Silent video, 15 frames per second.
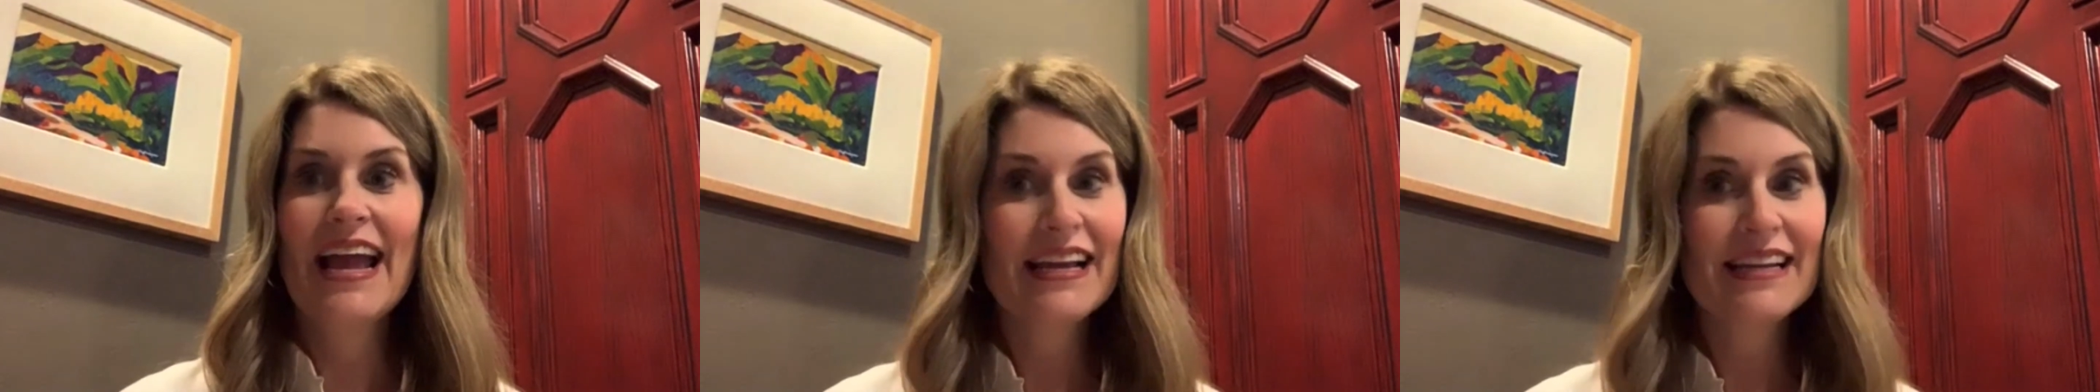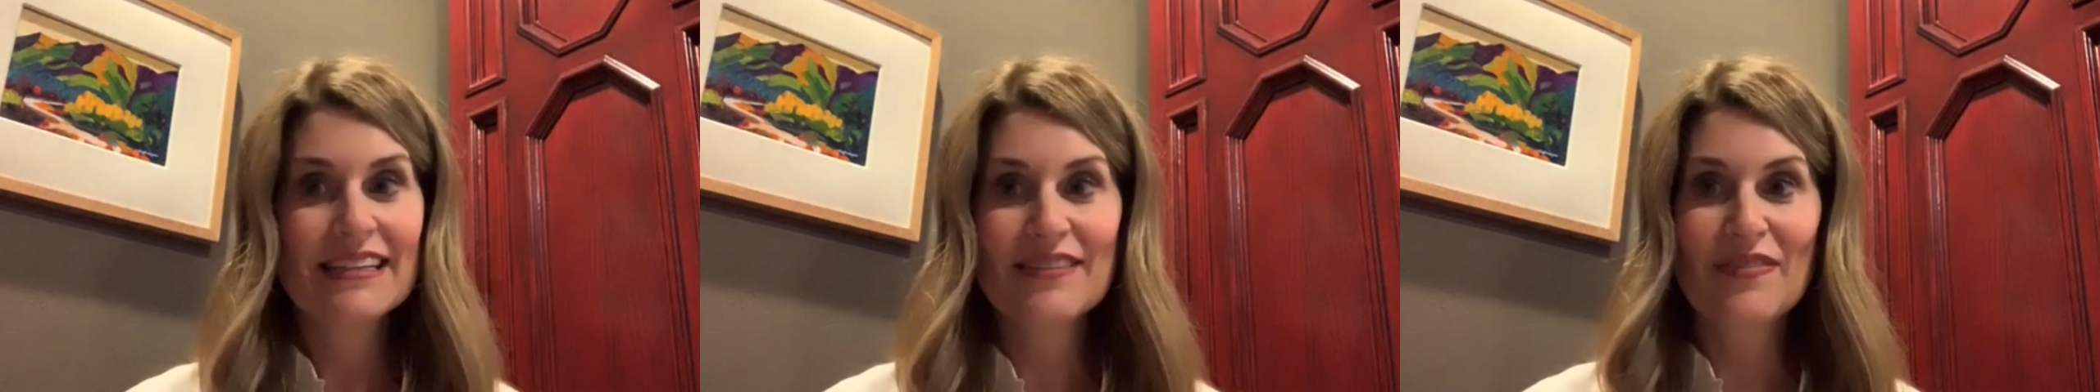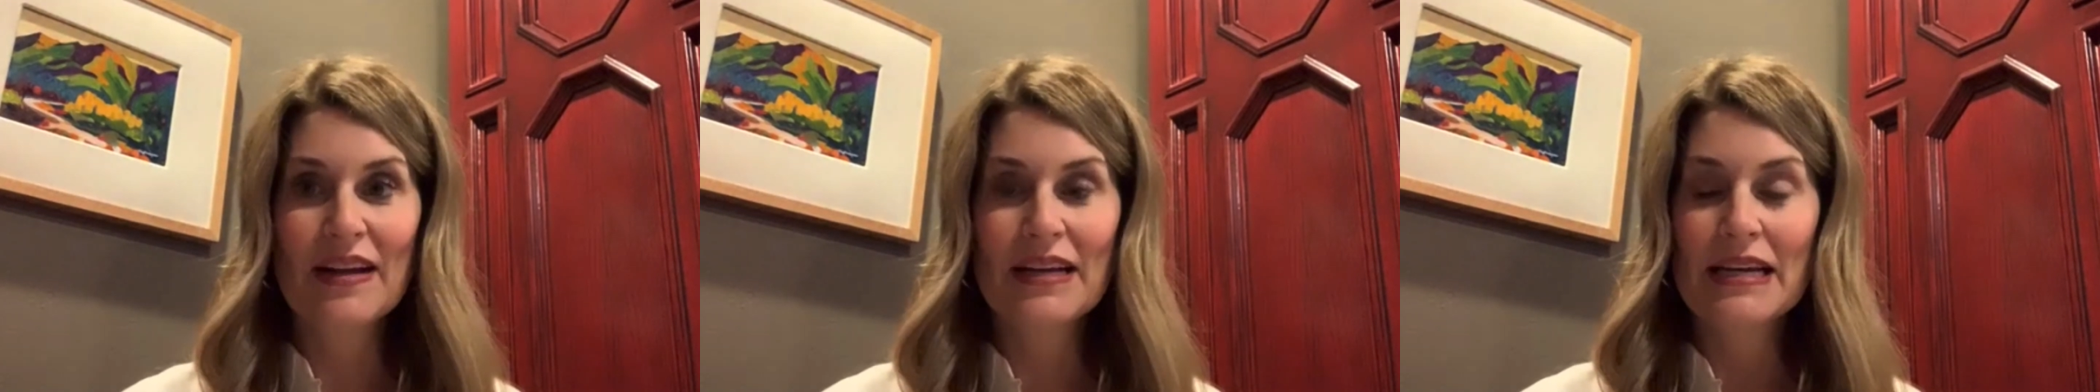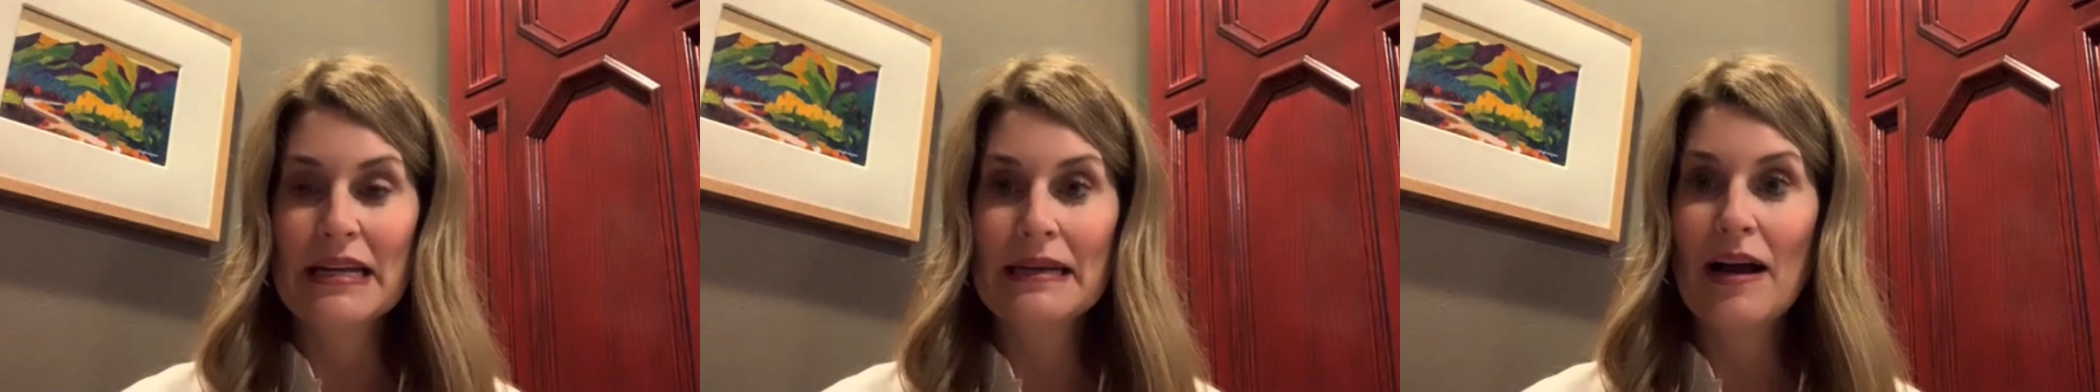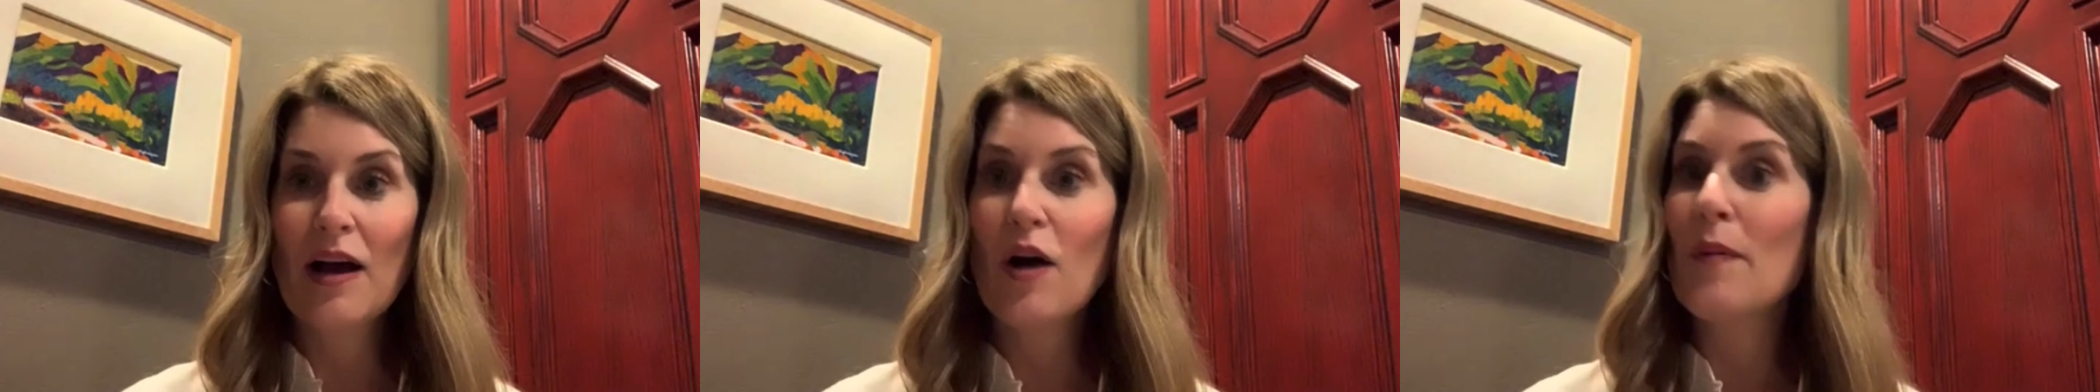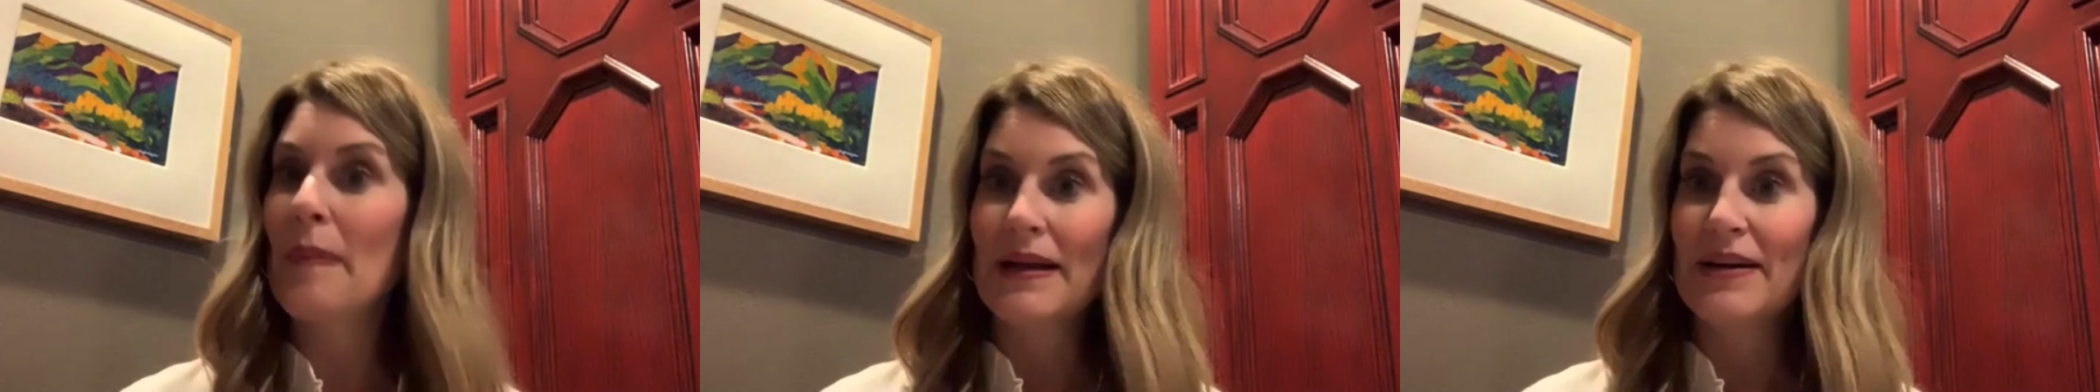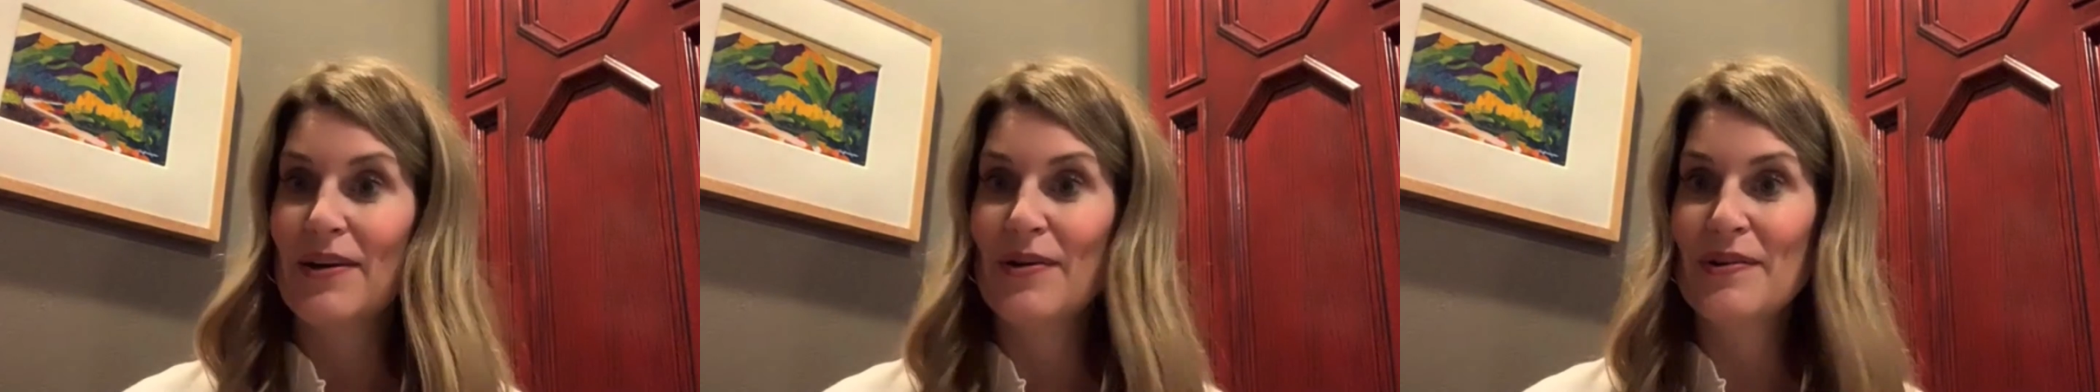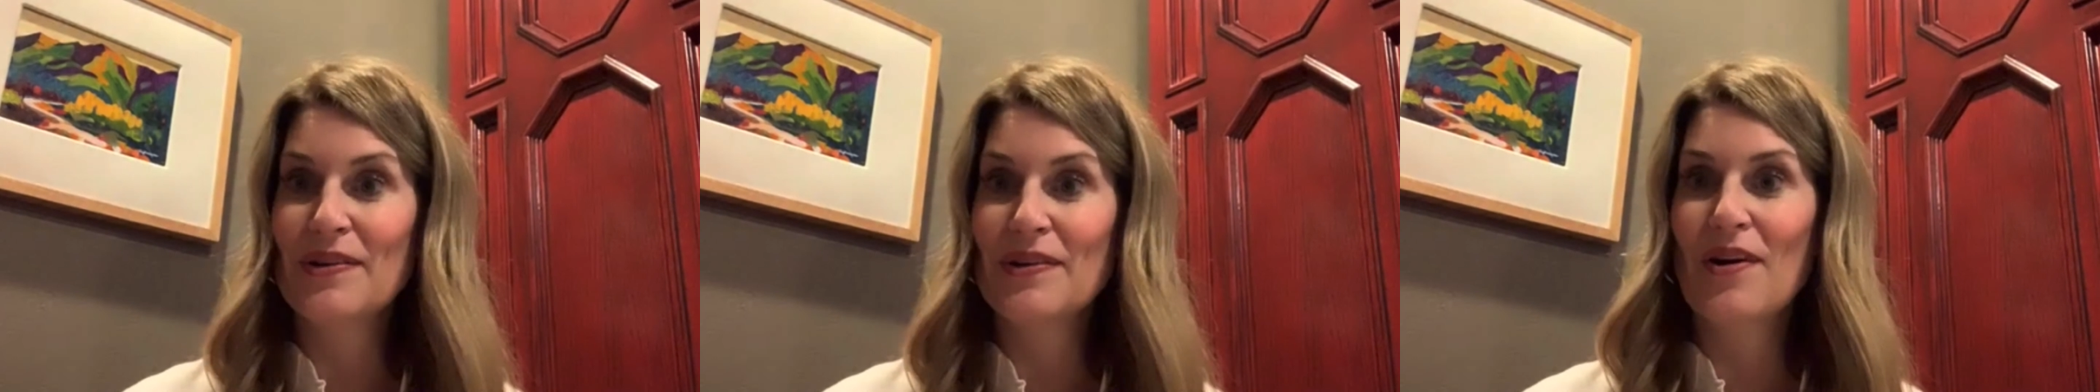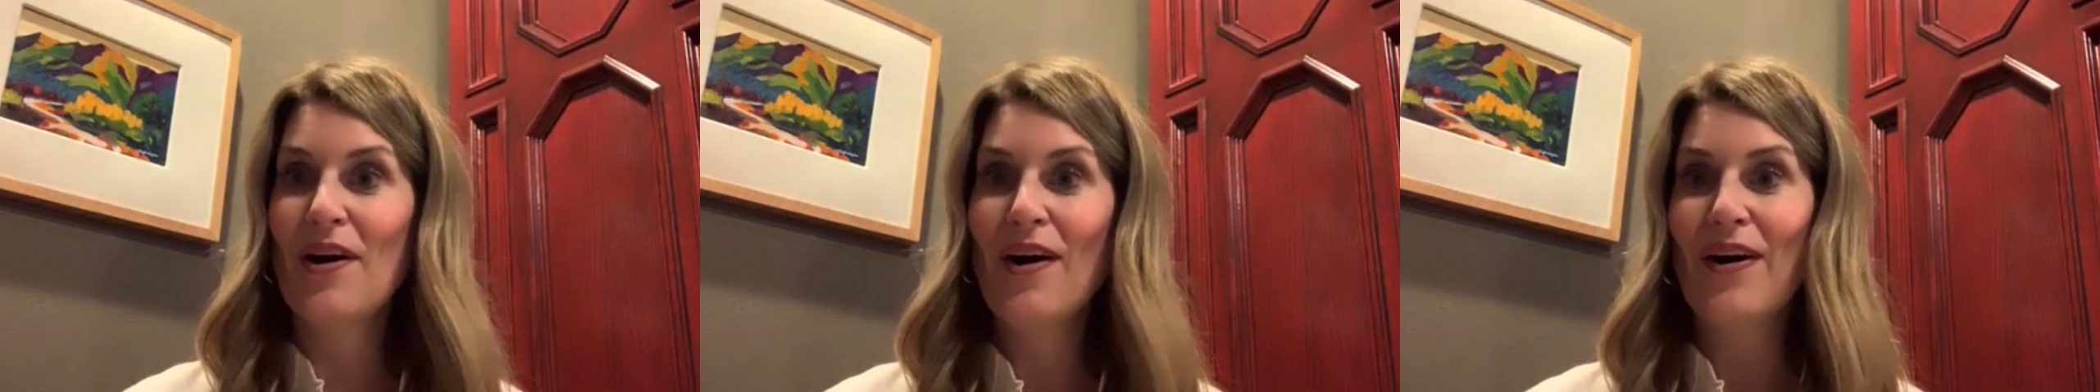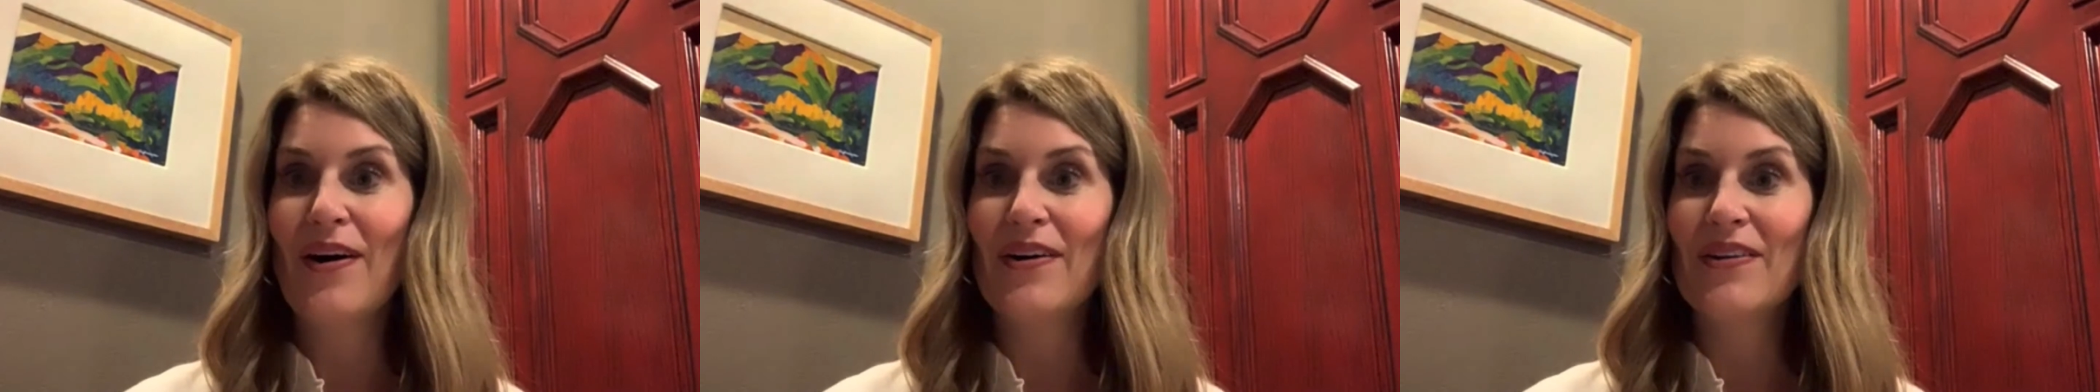And if I need help, I know who to
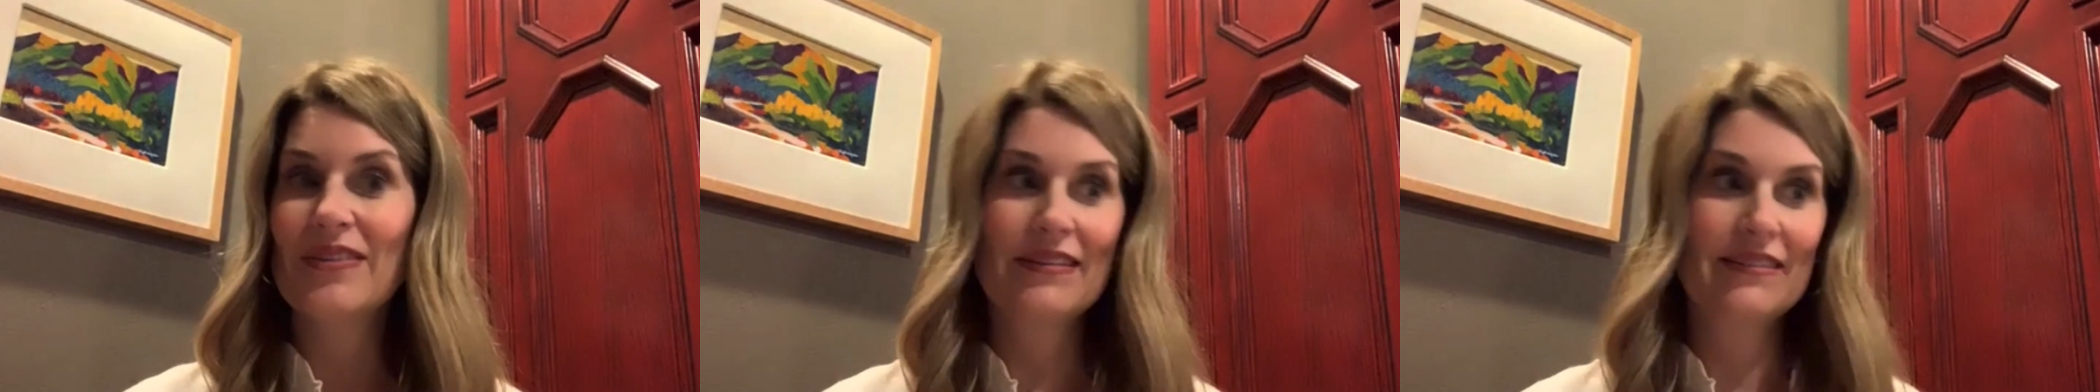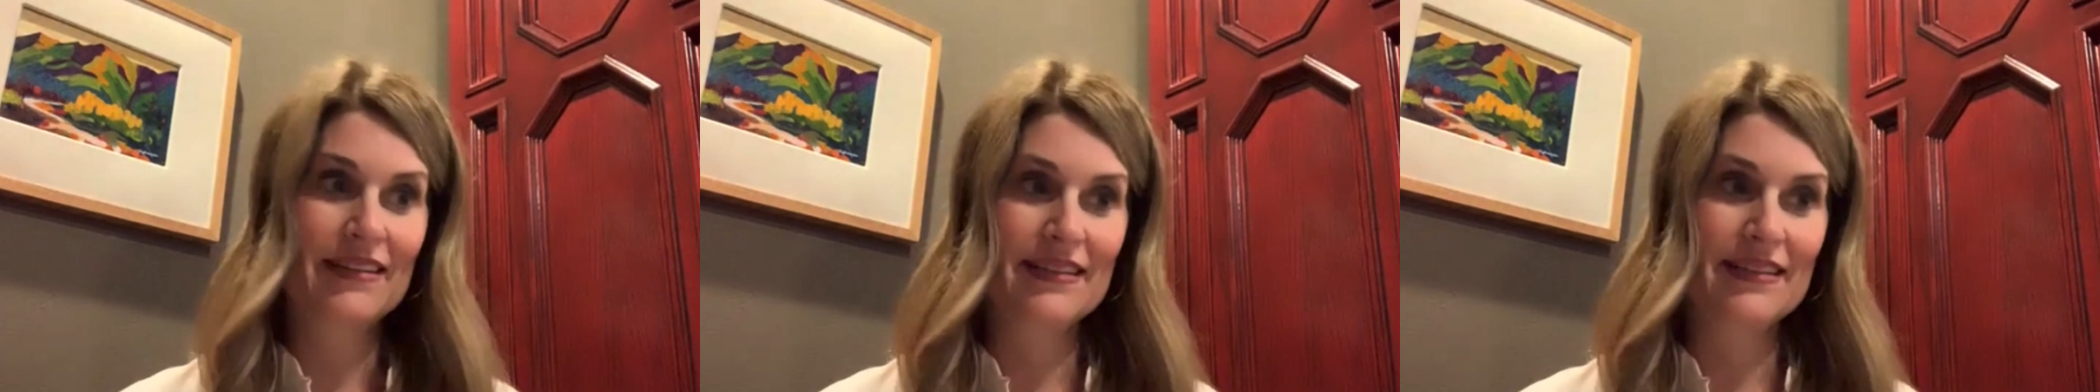call